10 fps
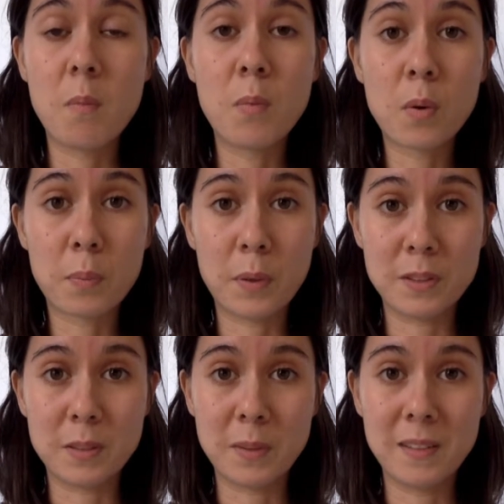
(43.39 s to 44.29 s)
more
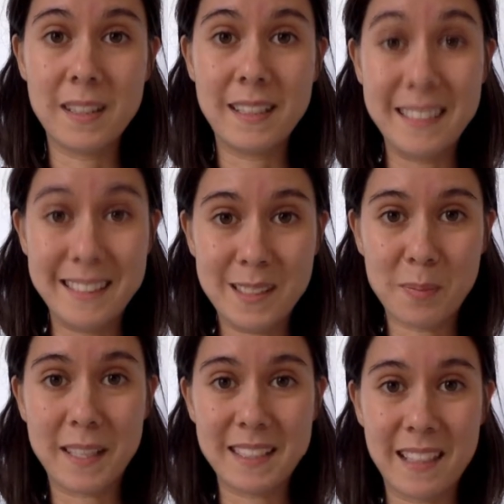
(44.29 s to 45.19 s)
approachable and easy to
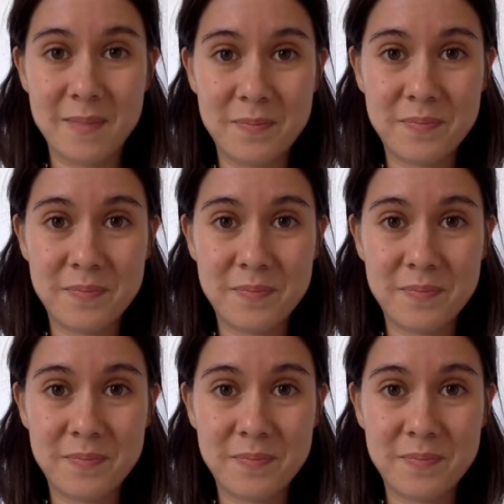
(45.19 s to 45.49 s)
break down.